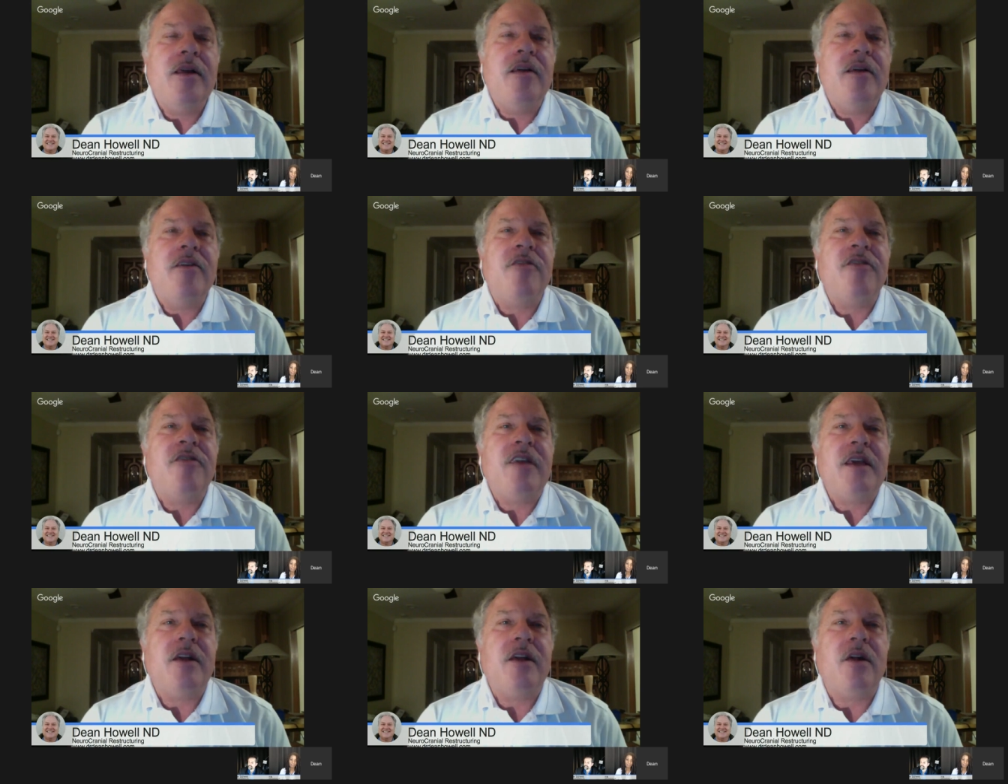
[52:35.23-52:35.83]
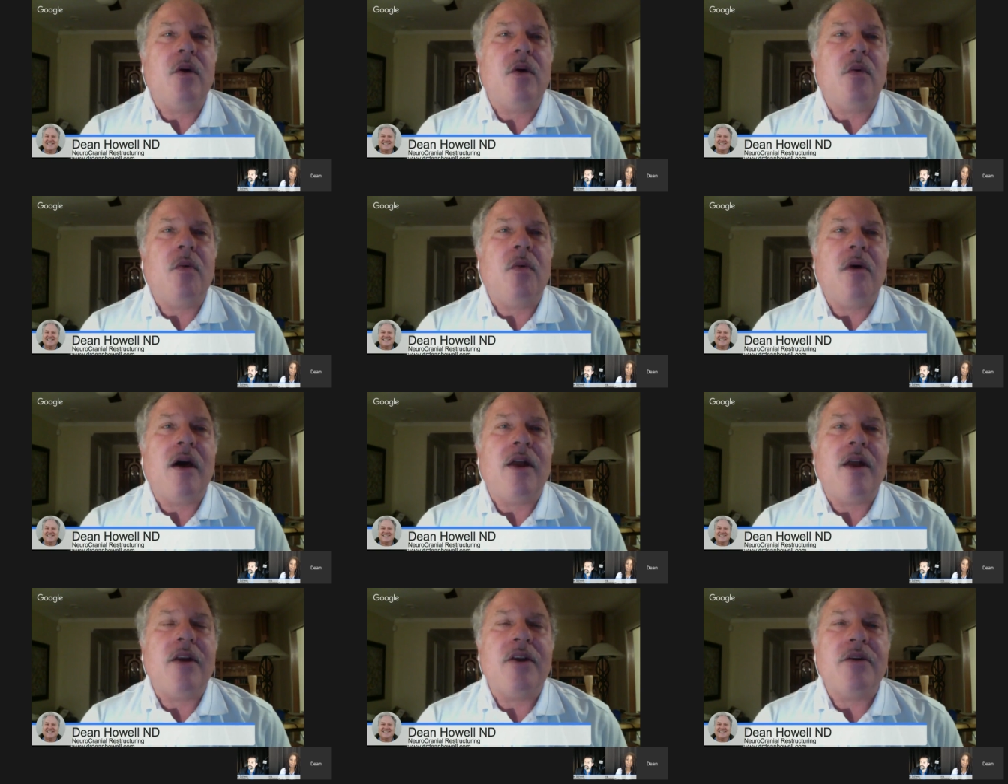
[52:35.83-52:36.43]
feel
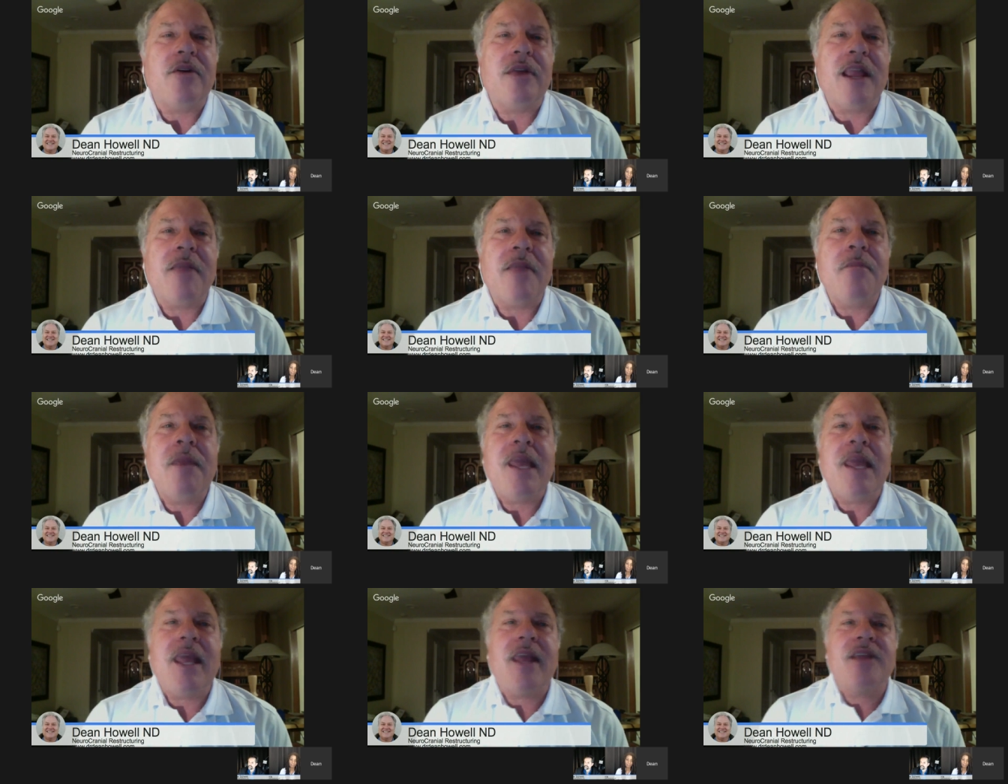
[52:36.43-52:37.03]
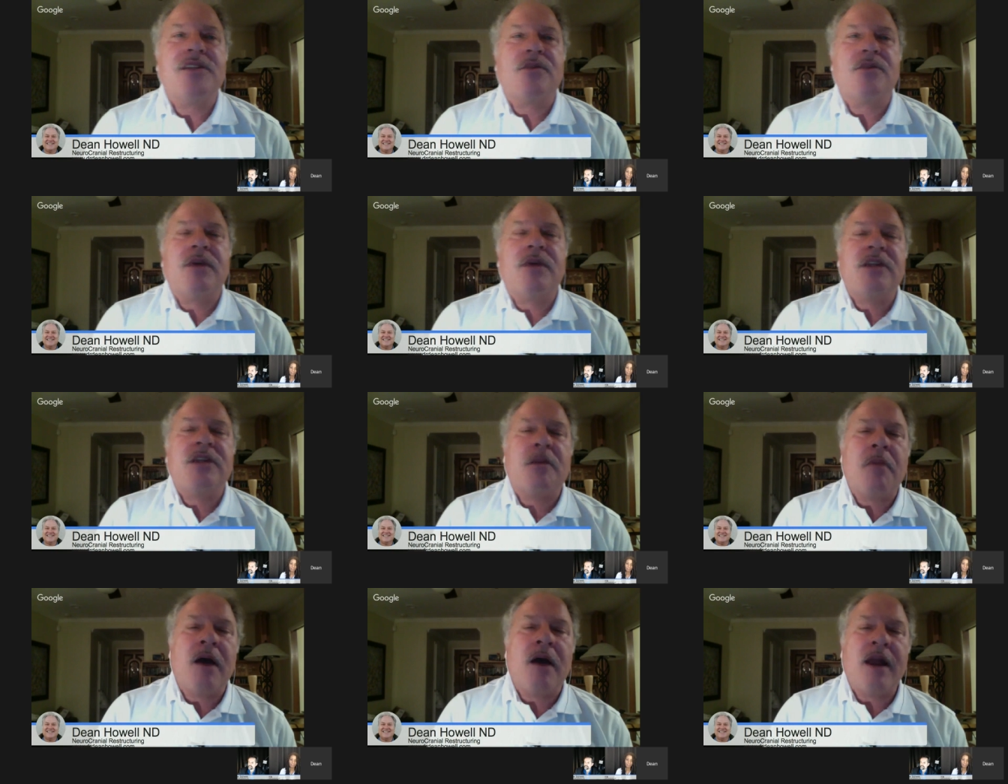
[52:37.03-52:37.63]
wandering pains around
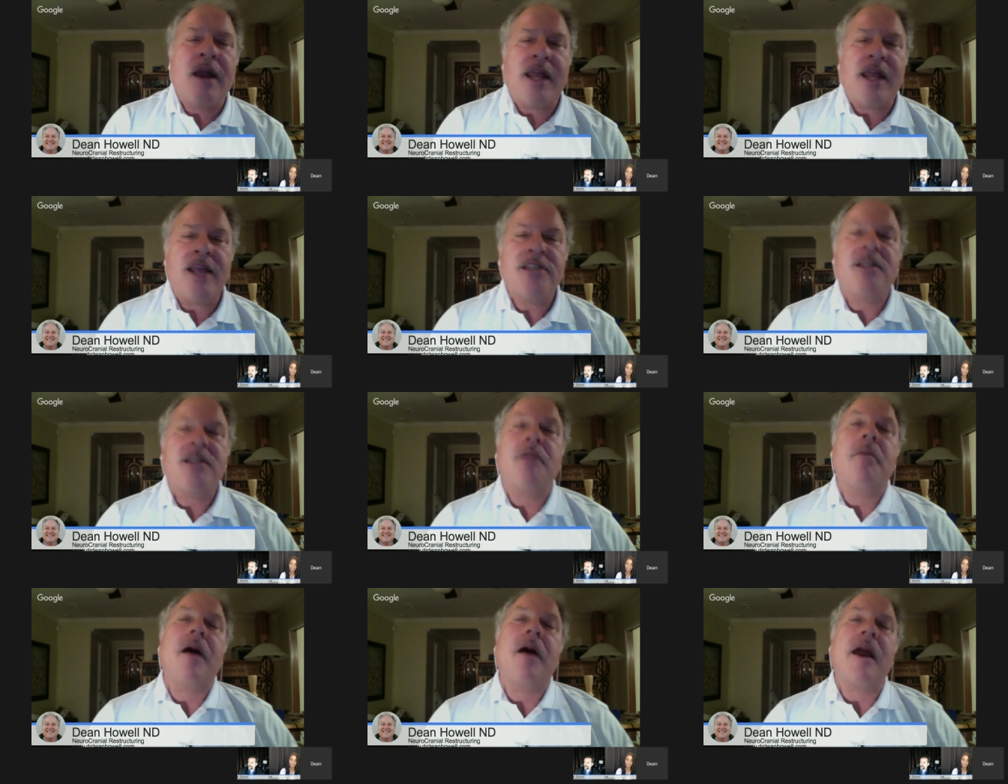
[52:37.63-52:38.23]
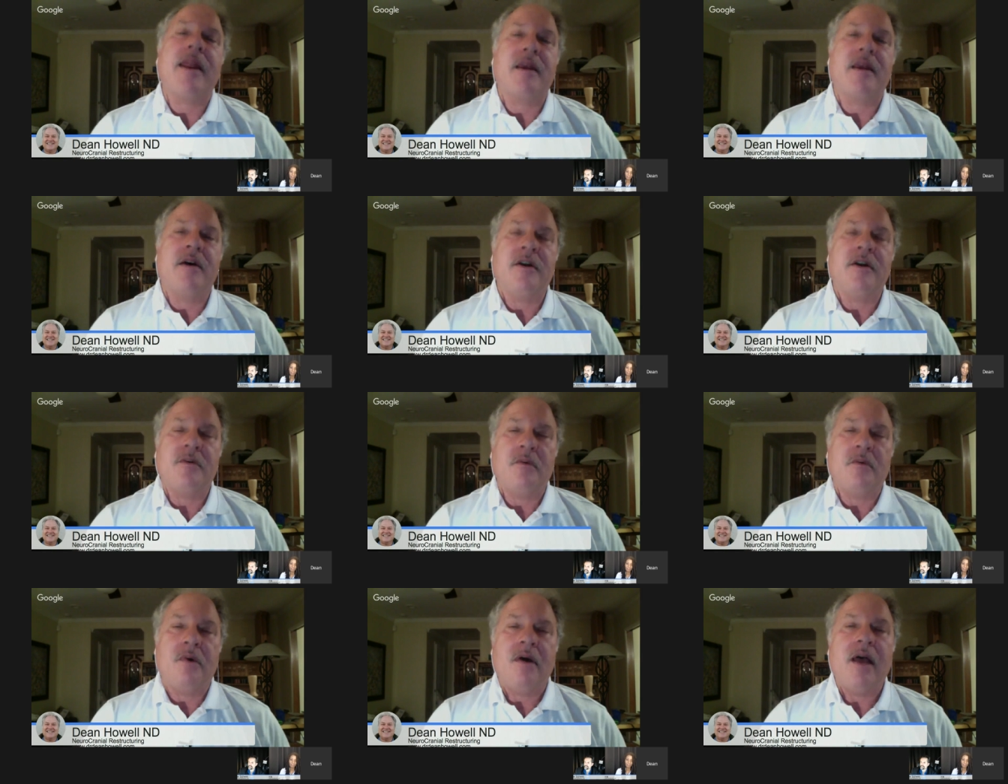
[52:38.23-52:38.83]
their body as their body
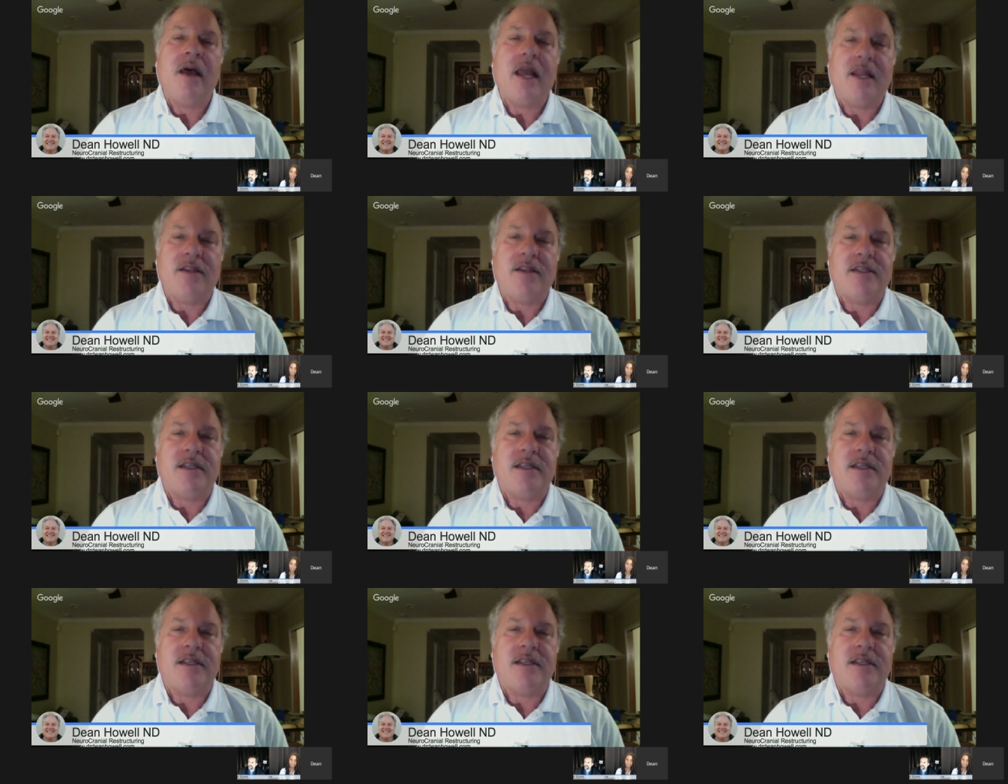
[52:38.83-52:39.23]
unwinds.